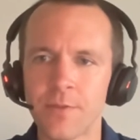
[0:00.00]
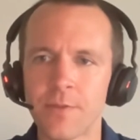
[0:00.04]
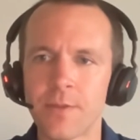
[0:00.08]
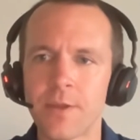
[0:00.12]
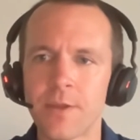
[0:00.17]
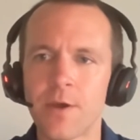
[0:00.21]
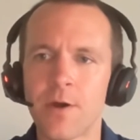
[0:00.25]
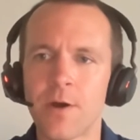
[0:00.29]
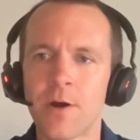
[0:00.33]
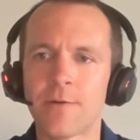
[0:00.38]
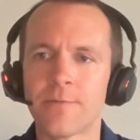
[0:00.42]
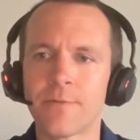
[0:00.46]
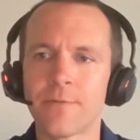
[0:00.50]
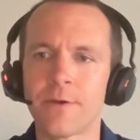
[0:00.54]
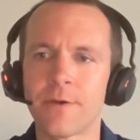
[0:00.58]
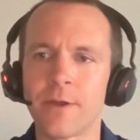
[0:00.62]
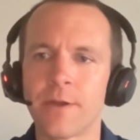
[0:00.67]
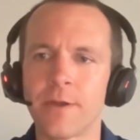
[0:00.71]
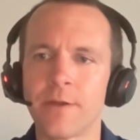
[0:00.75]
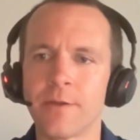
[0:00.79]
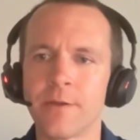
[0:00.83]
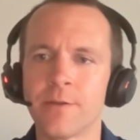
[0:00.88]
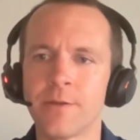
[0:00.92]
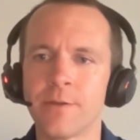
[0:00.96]
the
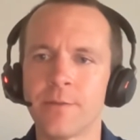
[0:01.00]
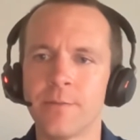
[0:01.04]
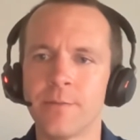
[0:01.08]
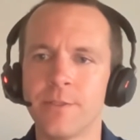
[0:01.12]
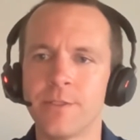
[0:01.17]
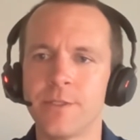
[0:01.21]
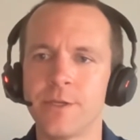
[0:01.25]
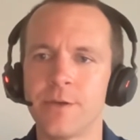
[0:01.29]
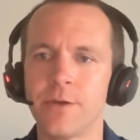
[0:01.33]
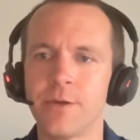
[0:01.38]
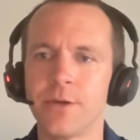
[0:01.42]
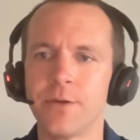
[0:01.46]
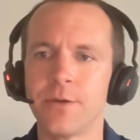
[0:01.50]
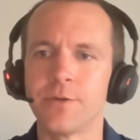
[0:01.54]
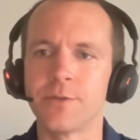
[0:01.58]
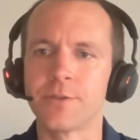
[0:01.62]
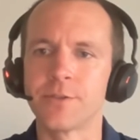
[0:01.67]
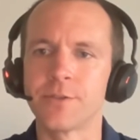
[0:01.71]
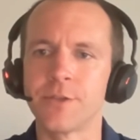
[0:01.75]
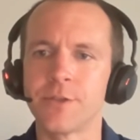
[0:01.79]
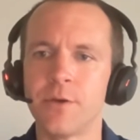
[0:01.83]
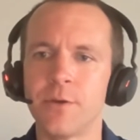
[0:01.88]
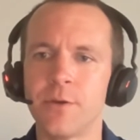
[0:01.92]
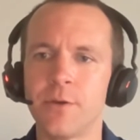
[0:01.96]
offering
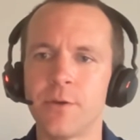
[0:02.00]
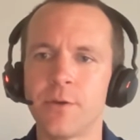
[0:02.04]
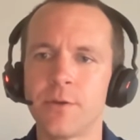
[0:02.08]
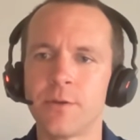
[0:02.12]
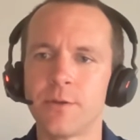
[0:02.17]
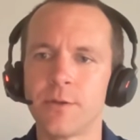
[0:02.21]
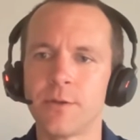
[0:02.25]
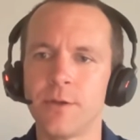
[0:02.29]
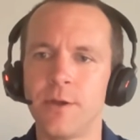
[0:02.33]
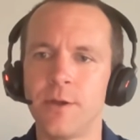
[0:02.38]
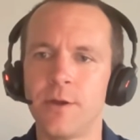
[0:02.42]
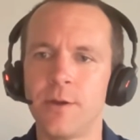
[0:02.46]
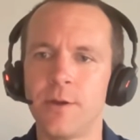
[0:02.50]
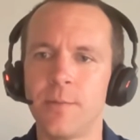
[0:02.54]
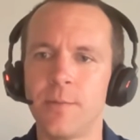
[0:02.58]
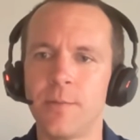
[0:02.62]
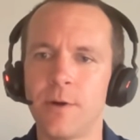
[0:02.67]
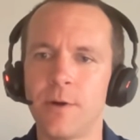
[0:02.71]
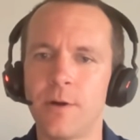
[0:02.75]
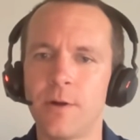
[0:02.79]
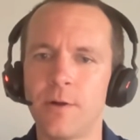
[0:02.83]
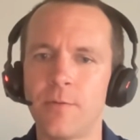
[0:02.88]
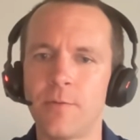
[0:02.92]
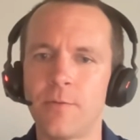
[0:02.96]
materials. So
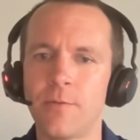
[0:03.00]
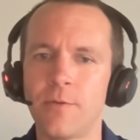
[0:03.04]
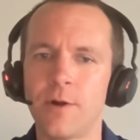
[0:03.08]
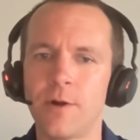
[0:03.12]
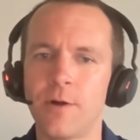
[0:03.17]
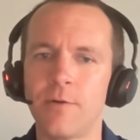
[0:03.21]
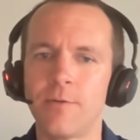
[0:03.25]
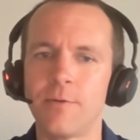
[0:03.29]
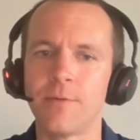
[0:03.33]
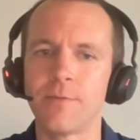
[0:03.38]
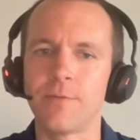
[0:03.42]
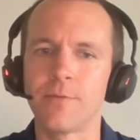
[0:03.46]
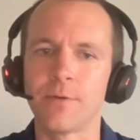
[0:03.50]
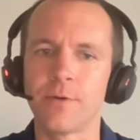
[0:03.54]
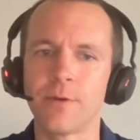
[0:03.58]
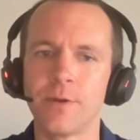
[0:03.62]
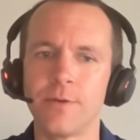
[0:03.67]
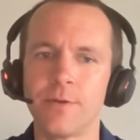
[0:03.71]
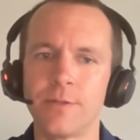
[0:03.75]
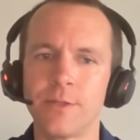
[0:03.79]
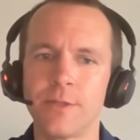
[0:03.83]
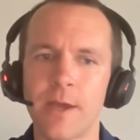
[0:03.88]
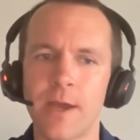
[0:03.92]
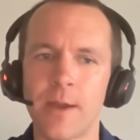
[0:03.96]
um, I'll I'll refer
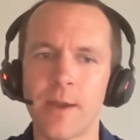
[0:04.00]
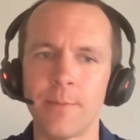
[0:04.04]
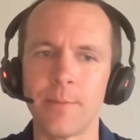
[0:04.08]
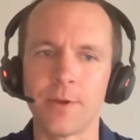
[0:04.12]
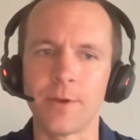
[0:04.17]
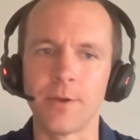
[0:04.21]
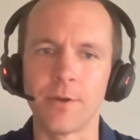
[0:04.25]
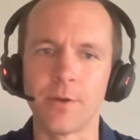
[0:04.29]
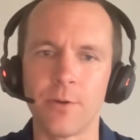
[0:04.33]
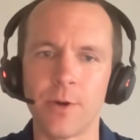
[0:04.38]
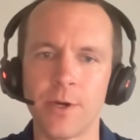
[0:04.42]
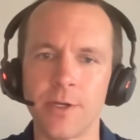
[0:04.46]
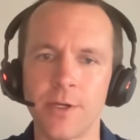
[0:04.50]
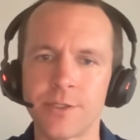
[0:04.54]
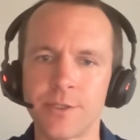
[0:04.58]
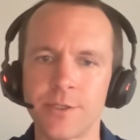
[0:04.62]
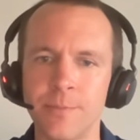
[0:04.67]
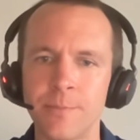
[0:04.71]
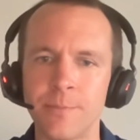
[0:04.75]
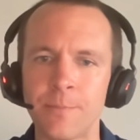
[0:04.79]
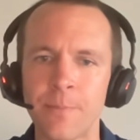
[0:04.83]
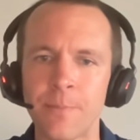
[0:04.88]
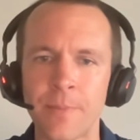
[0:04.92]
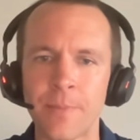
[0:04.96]
you to that. But good
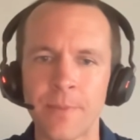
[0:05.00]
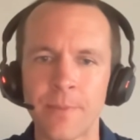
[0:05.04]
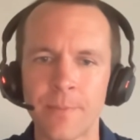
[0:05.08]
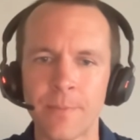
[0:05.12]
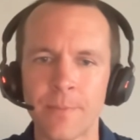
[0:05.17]
question.